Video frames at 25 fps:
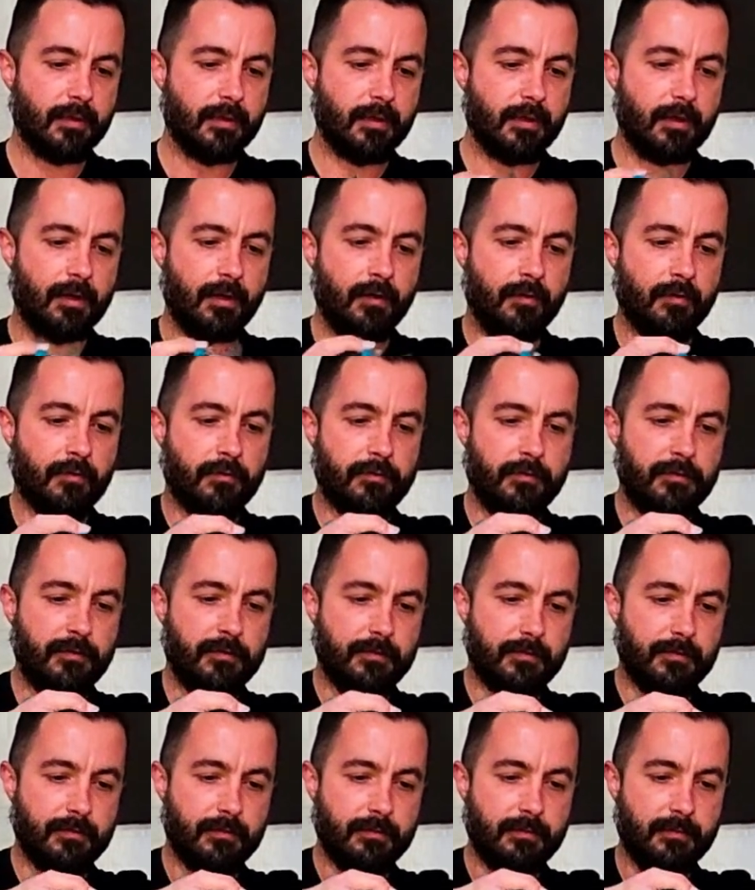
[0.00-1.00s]
of
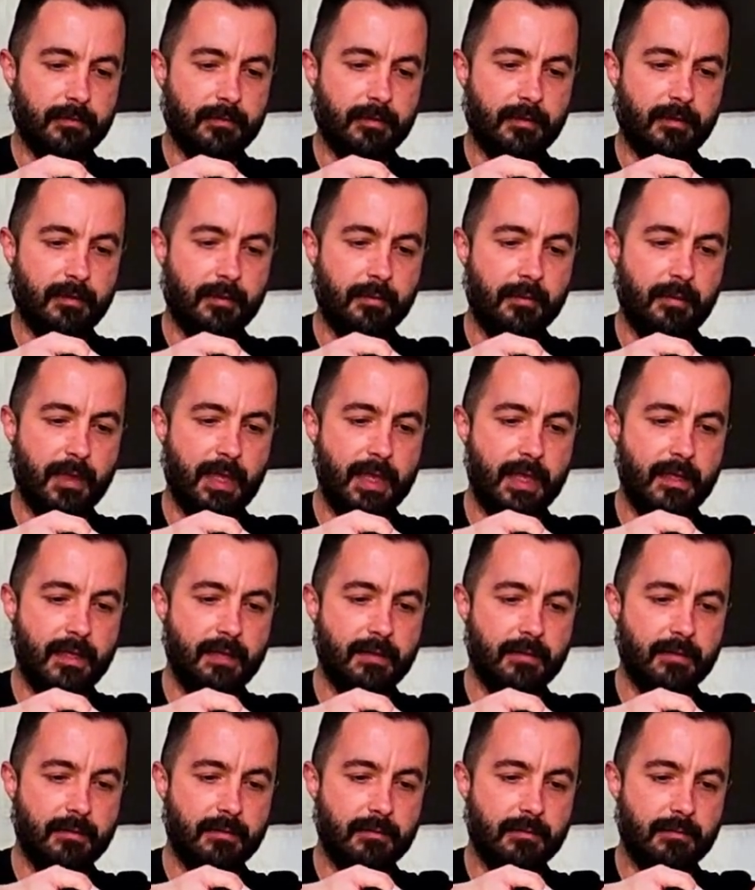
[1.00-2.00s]
the
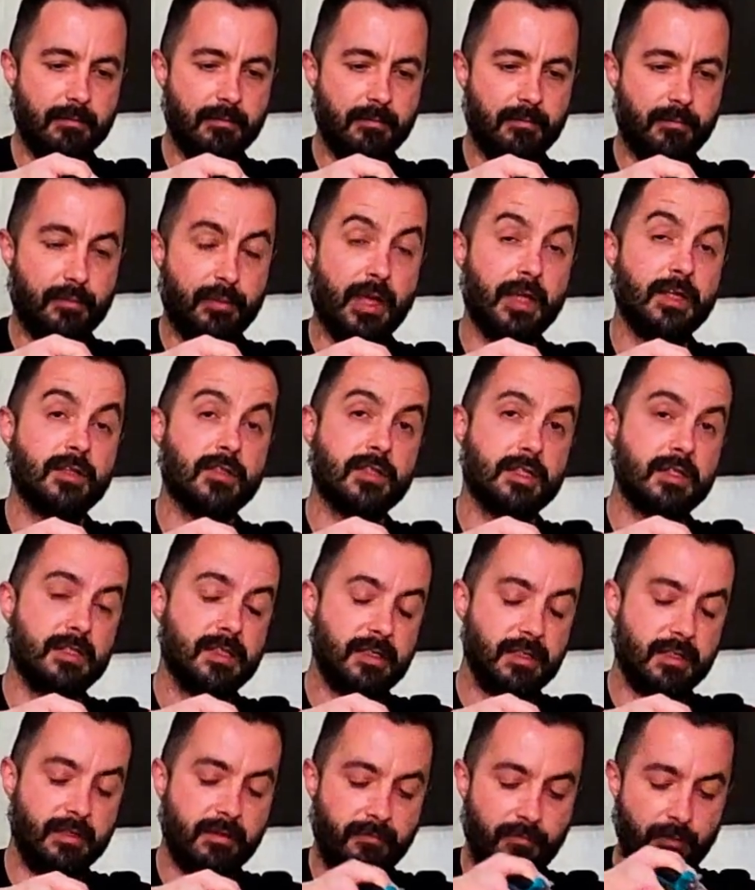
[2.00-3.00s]
main
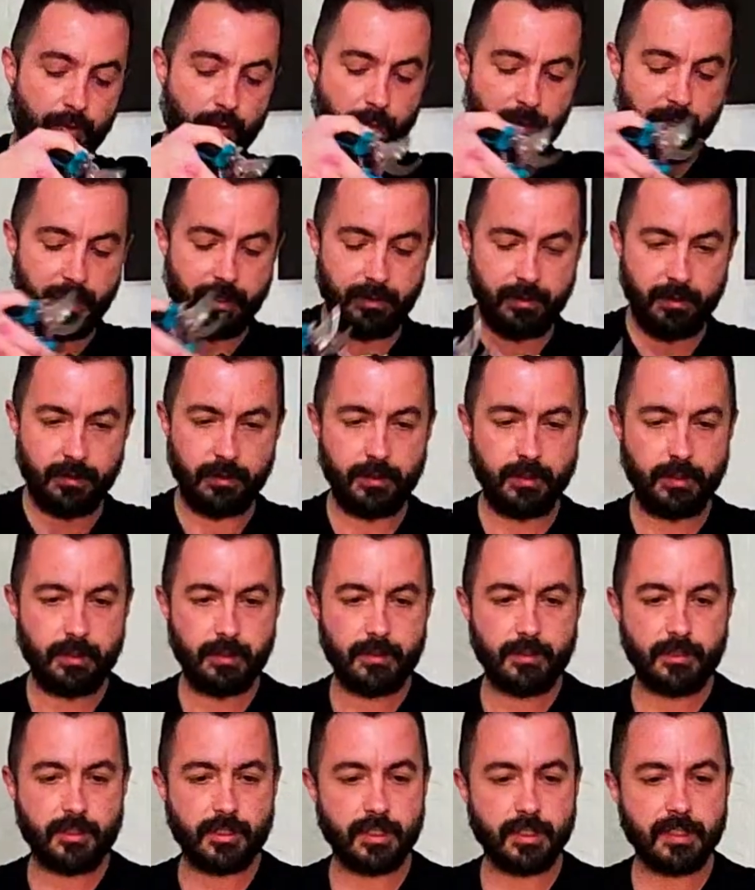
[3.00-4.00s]
branches, if you will,
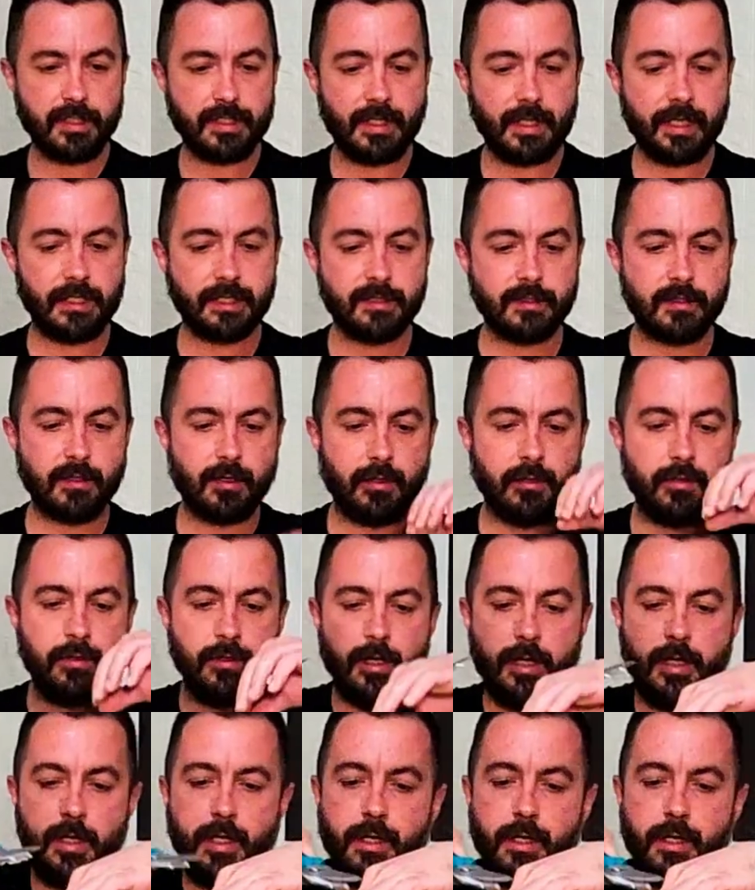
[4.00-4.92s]
just like so.